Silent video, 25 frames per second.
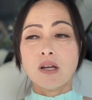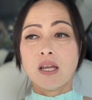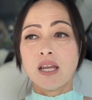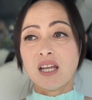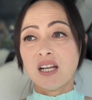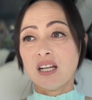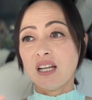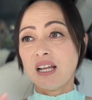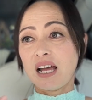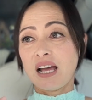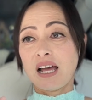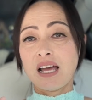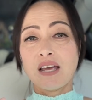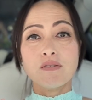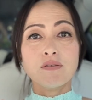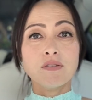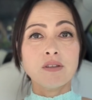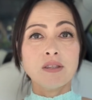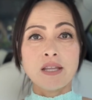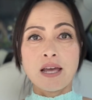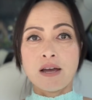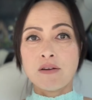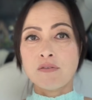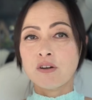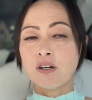And I've
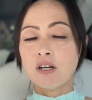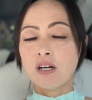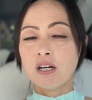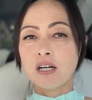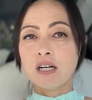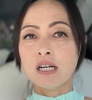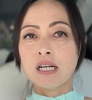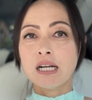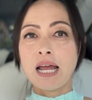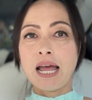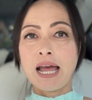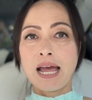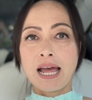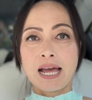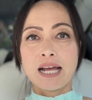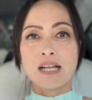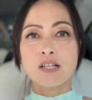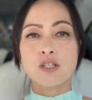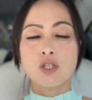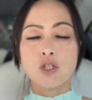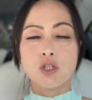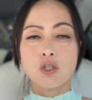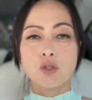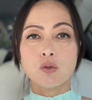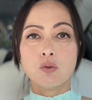never
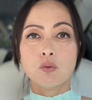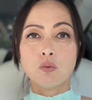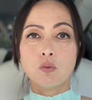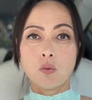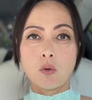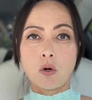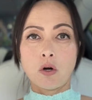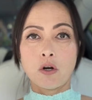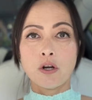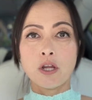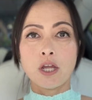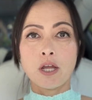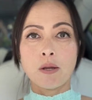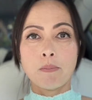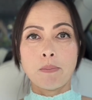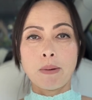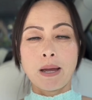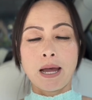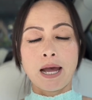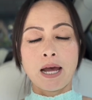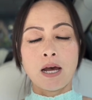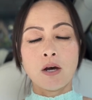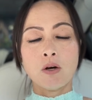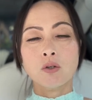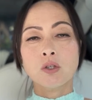had to worry
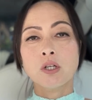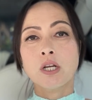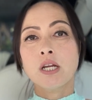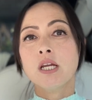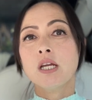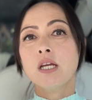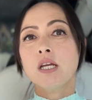about